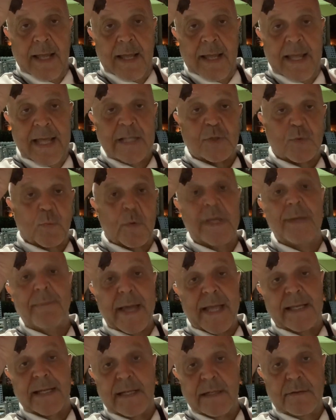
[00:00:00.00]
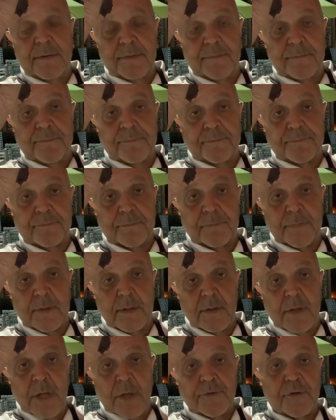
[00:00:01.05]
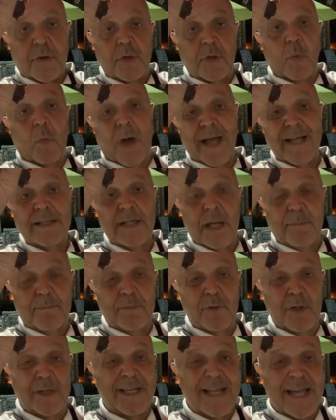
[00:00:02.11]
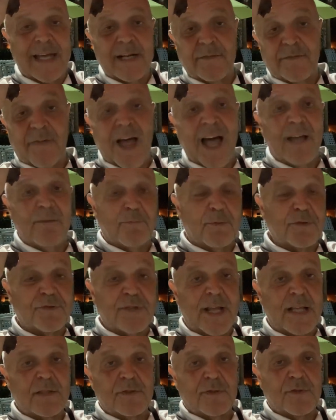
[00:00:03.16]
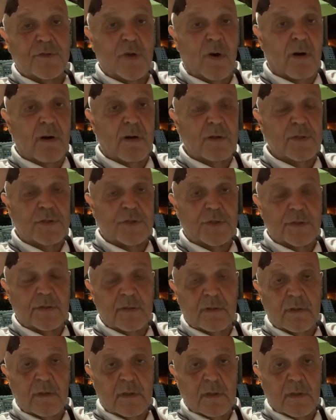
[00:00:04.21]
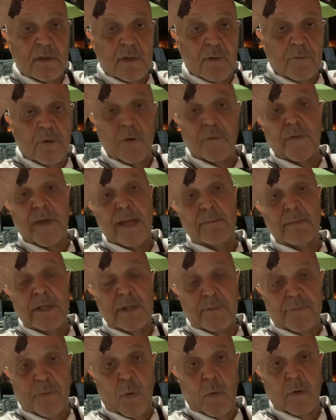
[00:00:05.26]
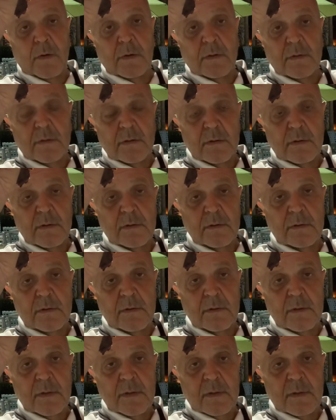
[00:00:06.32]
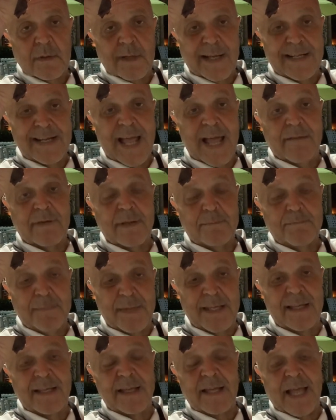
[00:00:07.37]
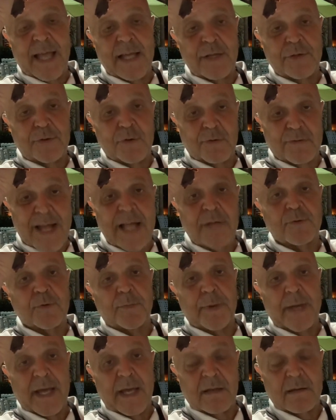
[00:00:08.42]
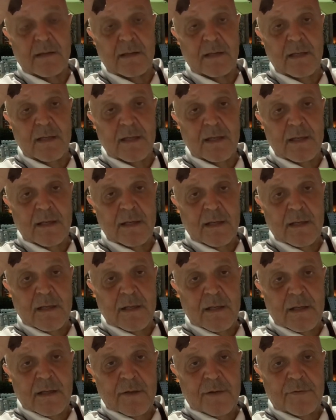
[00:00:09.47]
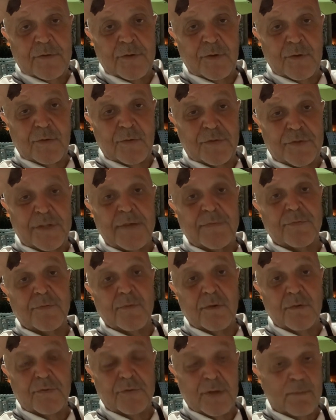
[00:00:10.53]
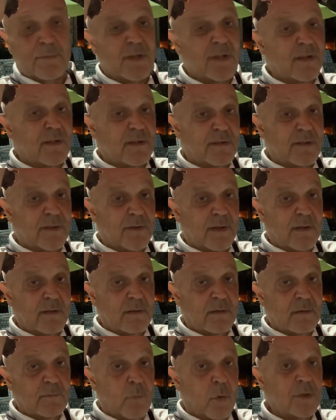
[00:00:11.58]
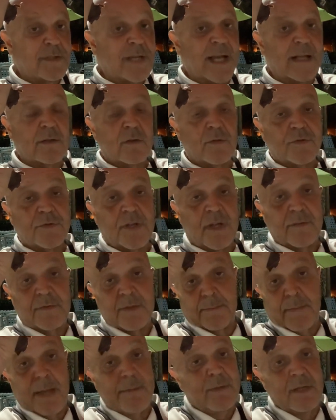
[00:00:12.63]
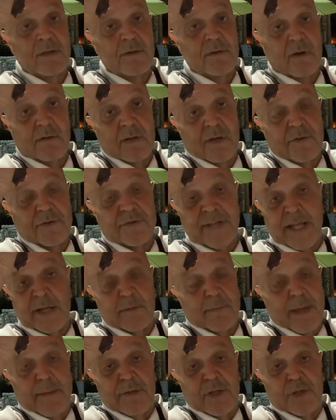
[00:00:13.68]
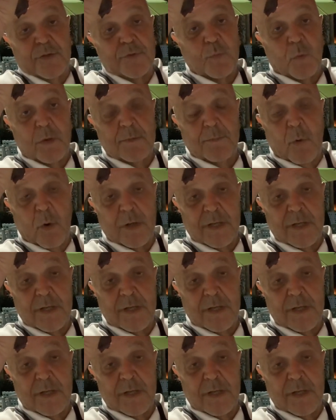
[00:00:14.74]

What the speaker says: It's rebated, so you wind up looking at a 5% charge for a family of 4 and having me as your naturopath to sift through some of the more technical stuff that maybe you don't understand, or maybe you just wanted more